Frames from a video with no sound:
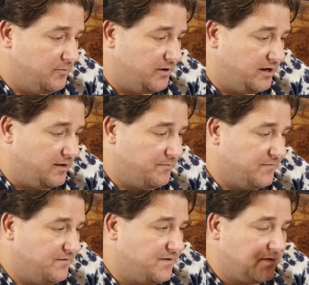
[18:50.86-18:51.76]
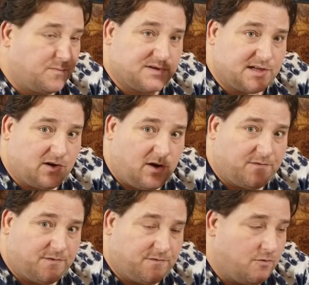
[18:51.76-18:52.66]
But um, fifty percent
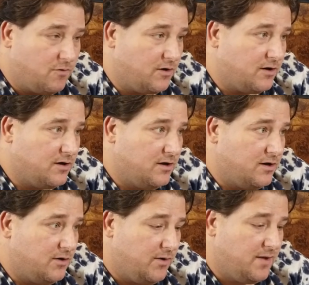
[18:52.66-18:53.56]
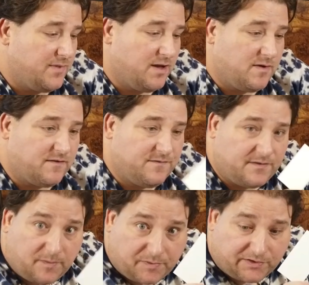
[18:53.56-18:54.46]
off for Wham Bam and
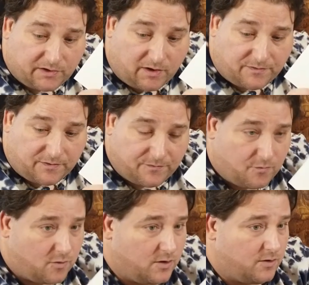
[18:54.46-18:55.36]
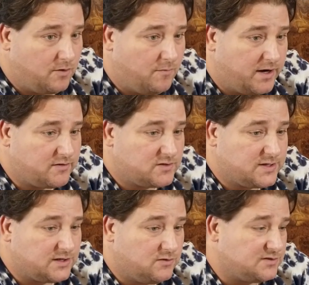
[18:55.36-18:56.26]
fifty percent off for Micro
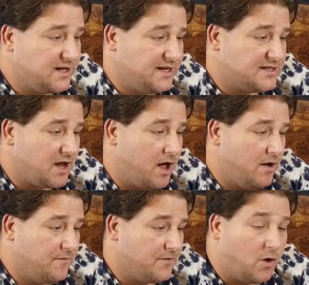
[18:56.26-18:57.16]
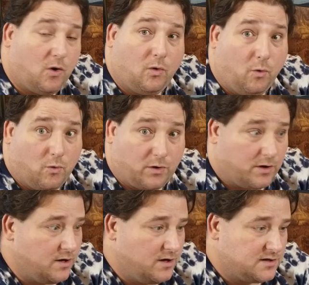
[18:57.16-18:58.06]
Swiss. It looks like it's for the whole
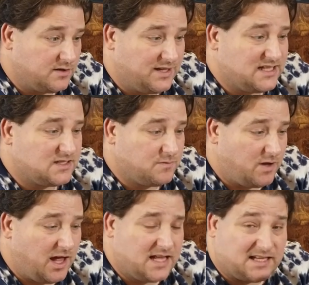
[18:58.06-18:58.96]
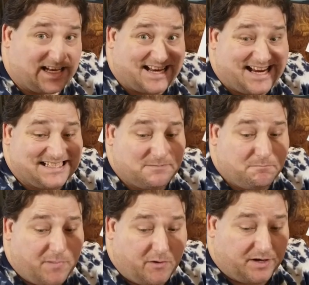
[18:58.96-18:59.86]
order, so that's that's a nice
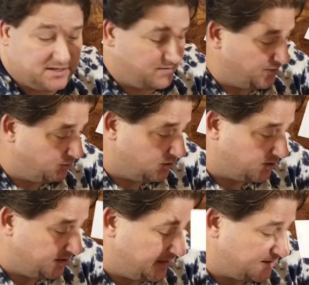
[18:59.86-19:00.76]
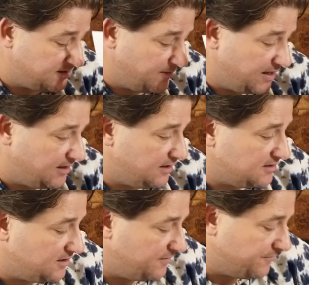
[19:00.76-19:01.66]
bonus if you were looking to get some of that kind of
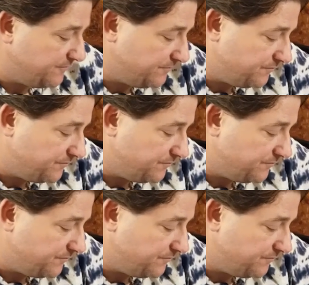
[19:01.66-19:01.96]
stuff.